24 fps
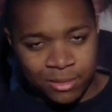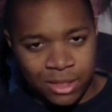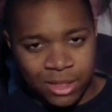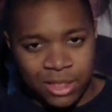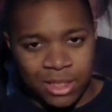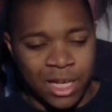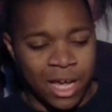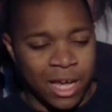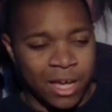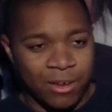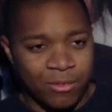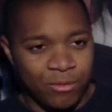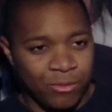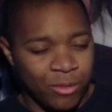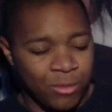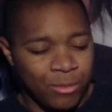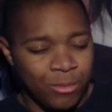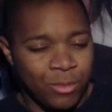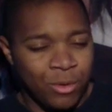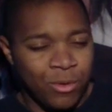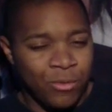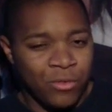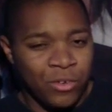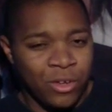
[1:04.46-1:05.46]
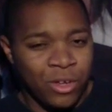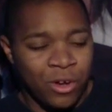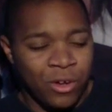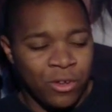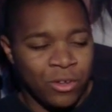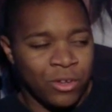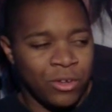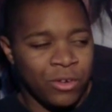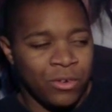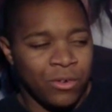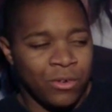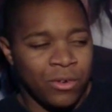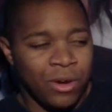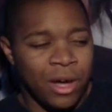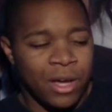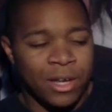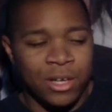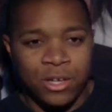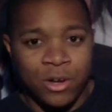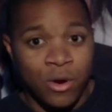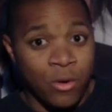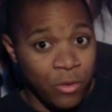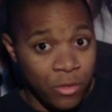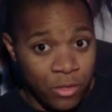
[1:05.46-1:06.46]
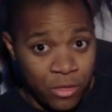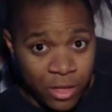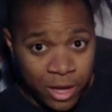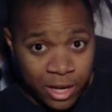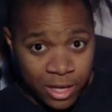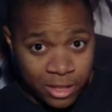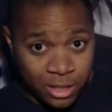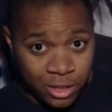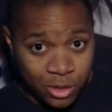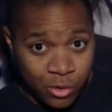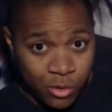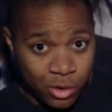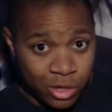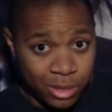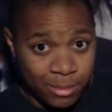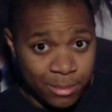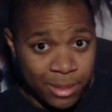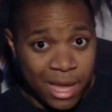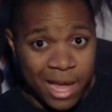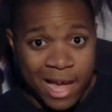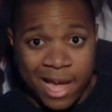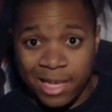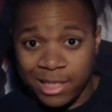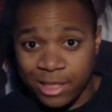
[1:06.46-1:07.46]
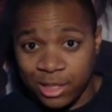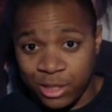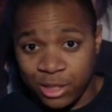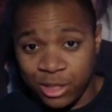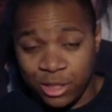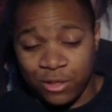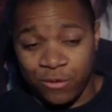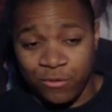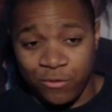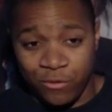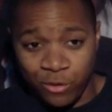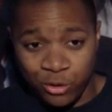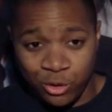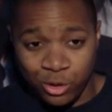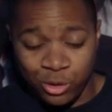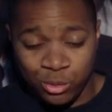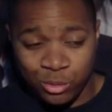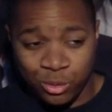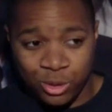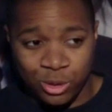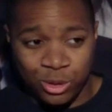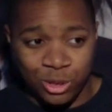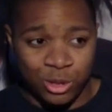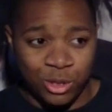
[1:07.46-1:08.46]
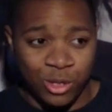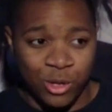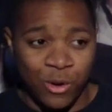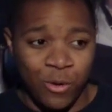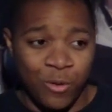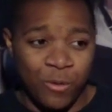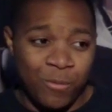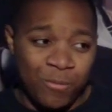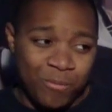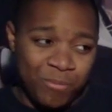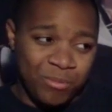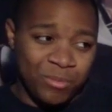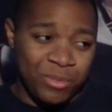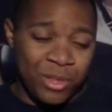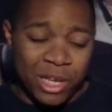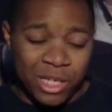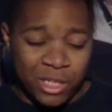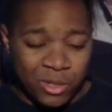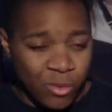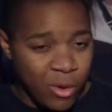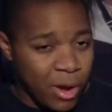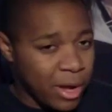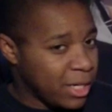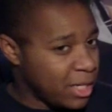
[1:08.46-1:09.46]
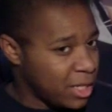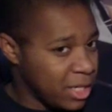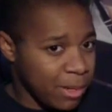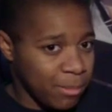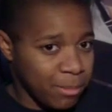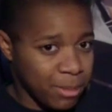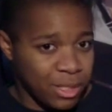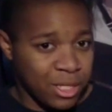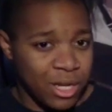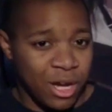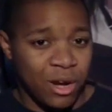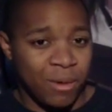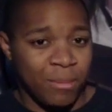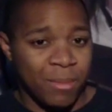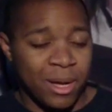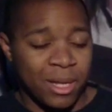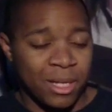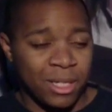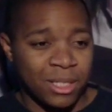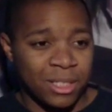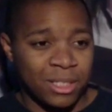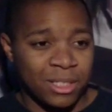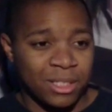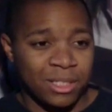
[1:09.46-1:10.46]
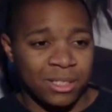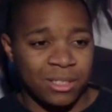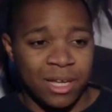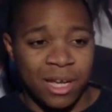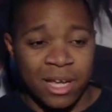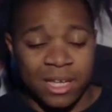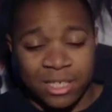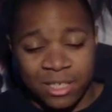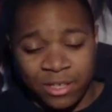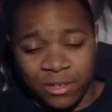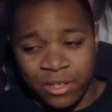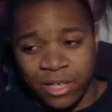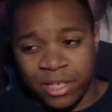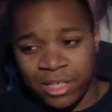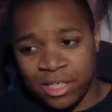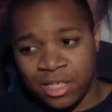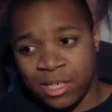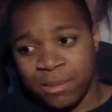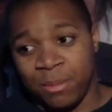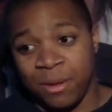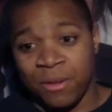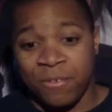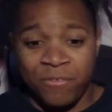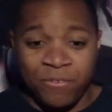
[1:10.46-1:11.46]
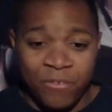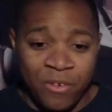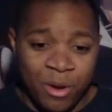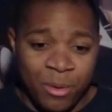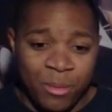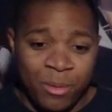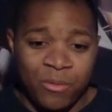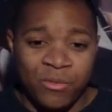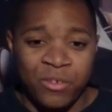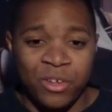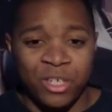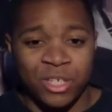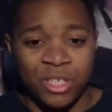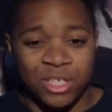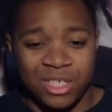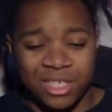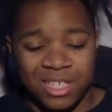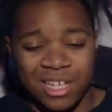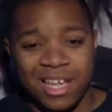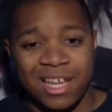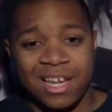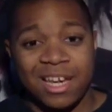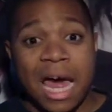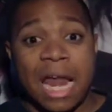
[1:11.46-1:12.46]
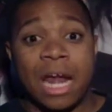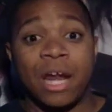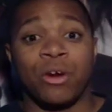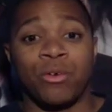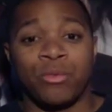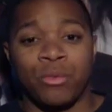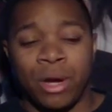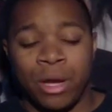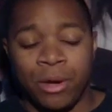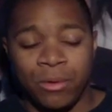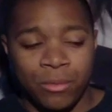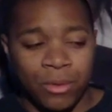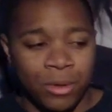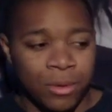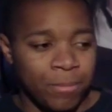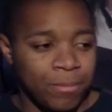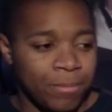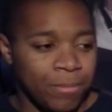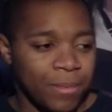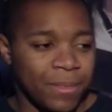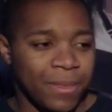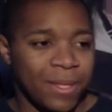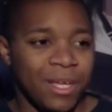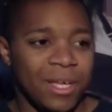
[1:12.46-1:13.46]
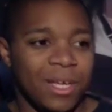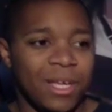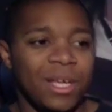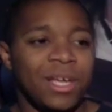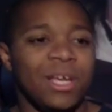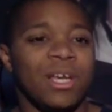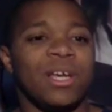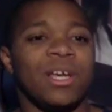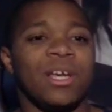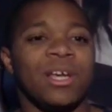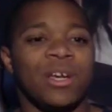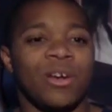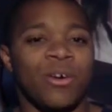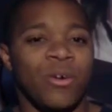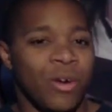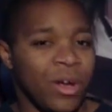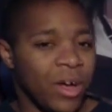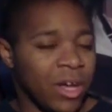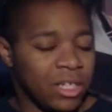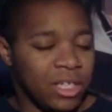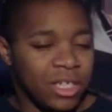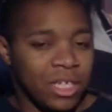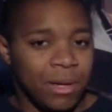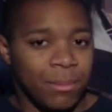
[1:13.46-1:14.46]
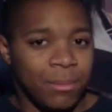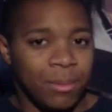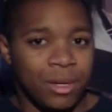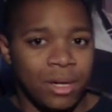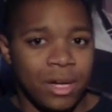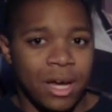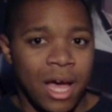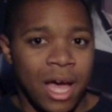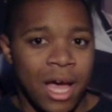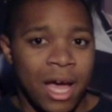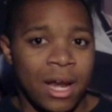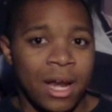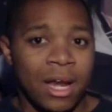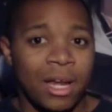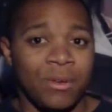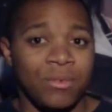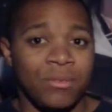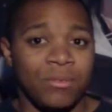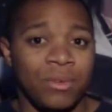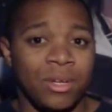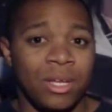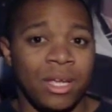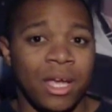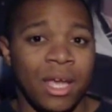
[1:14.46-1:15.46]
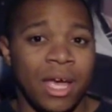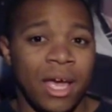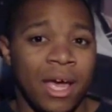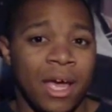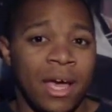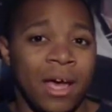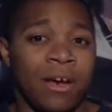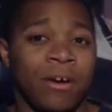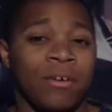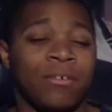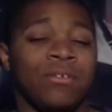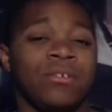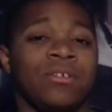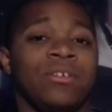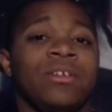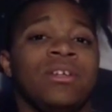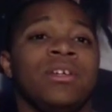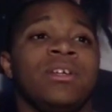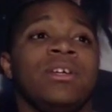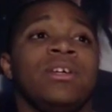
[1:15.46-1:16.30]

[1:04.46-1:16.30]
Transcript: the second movie, although I don't think it's going to be as good as the first one, so that's why it's number 10 on my list. I still think it's going to be a fun movie, just not a great one. Going on to number 9, we have